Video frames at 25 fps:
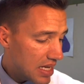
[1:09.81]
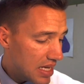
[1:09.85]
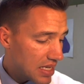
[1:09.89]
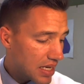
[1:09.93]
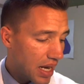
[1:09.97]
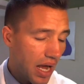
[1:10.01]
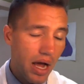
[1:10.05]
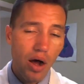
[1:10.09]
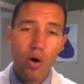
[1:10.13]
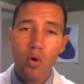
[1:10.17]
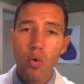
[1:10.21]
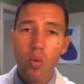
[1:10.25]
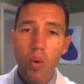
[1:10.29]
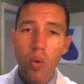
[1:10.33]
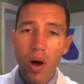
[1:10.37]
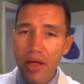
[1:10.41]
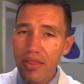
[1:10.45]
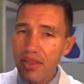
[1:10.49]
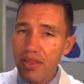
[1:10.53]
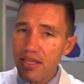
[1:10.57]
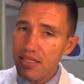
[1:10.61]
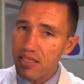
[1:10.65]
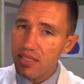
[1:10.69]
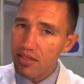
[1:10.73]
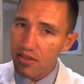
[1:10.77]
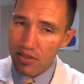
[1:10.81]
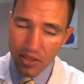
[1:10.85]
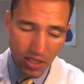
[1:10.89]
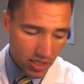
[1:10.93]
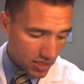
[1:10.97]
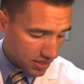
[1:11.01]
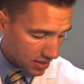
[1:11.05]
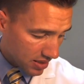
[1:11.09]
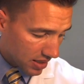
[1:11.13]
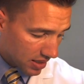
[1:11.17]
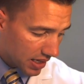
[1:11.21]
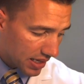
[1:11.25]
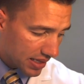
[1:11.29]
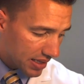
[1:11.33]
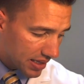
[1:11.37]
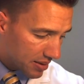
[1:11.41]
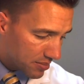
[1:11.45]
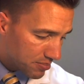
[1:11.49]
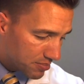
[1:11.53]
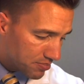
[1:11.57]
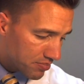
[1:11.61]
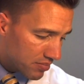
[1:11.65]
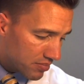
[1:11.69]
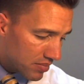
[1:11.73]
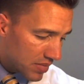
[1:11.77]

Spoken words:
Now, what this looks like,